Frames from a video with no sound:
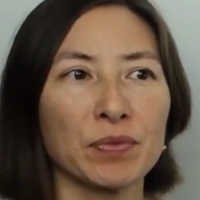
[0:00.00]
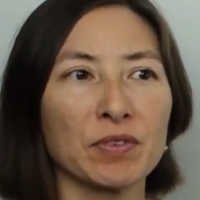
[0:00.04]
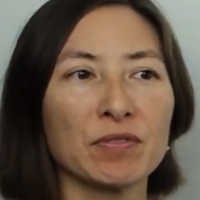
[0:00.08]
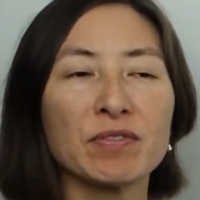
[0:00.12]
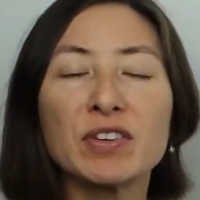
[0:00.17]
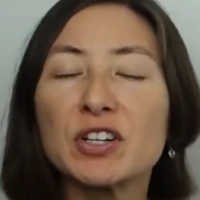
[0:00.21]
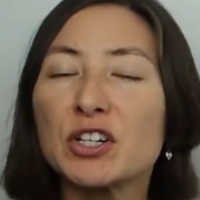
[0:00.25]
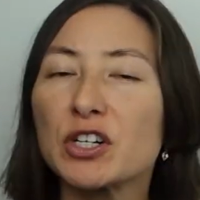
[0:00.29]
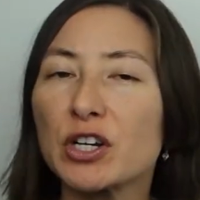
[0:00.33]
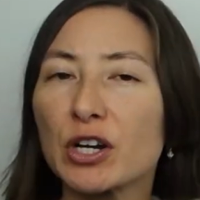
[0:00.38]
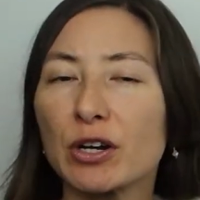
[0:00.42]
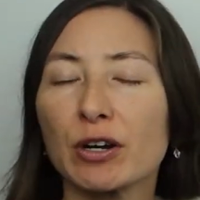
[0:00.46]

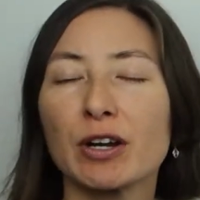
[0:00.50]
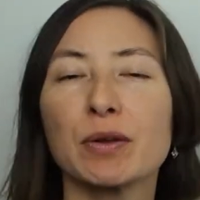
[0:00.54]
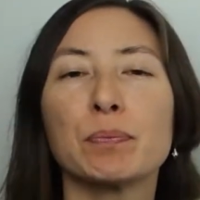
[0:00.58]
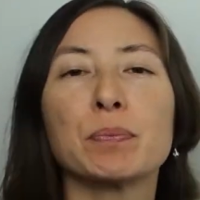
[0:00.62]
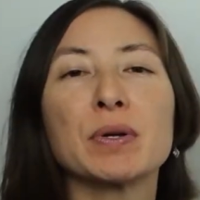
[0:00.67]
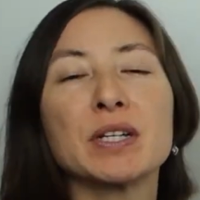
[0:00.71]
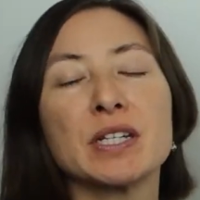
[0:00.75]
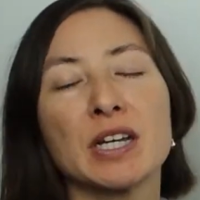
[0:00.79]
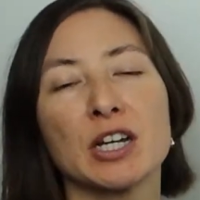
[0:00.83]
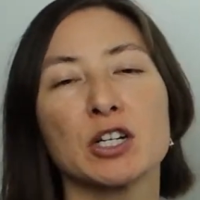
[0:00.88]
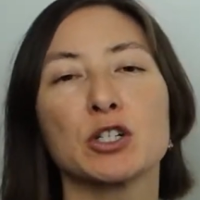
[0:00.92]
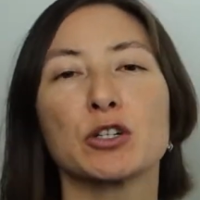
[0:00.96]
visionary
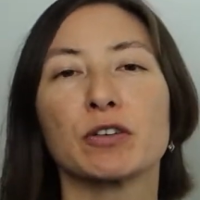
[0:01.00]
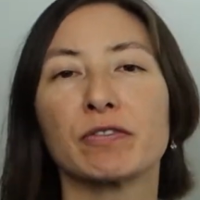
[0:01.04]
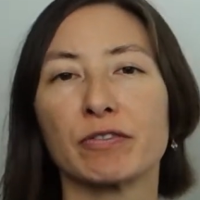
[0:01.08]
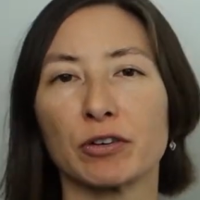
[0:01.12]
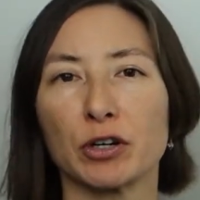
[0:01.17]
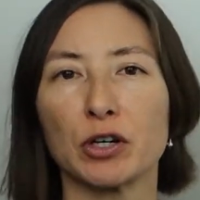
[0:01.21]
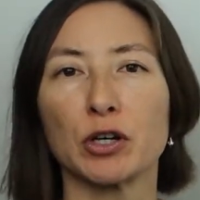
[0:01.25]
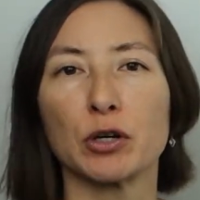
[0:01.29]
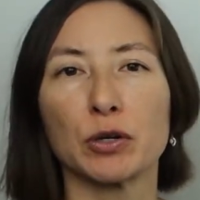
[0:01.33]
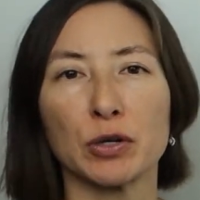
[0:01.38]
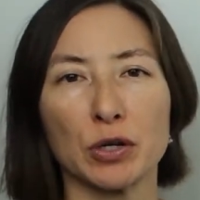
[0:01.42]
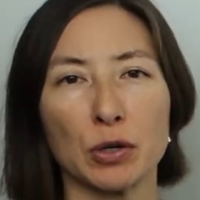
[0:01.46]
potential
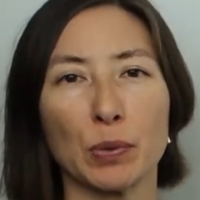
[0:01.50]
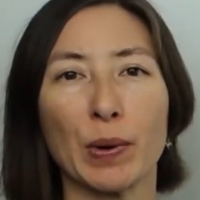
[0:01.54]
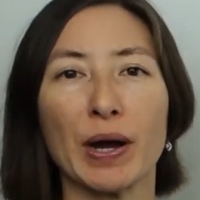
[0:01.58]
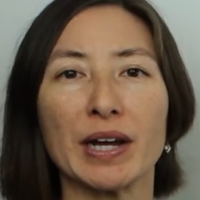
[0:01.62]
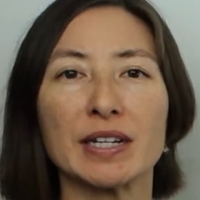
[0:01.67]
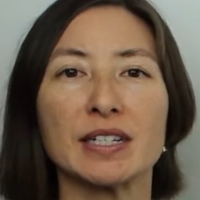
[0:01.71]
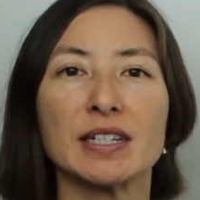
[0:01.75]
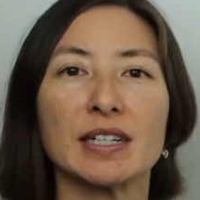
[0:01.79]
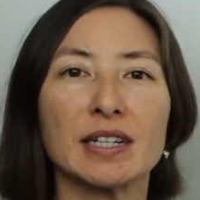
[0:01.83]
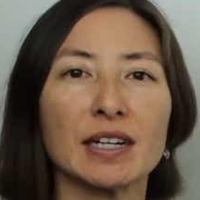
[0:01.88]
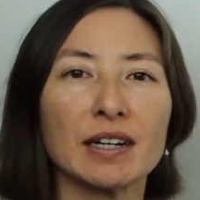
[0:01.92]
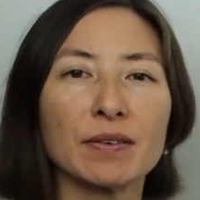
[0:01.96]
for your new
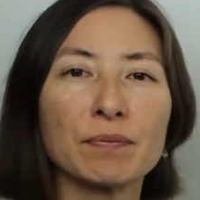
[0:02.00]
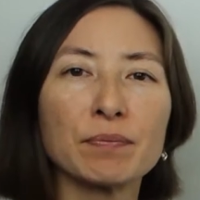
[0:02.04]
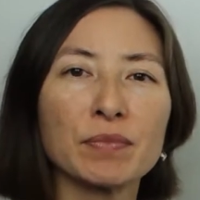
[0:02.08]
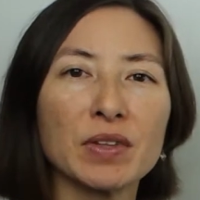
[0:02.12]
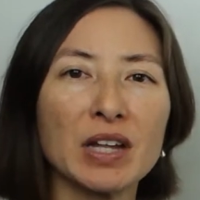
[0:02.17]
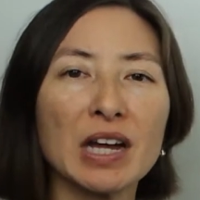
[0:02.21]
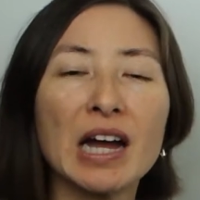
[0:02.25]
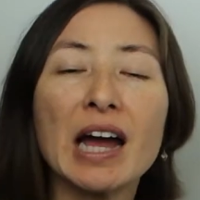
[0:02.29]
idea.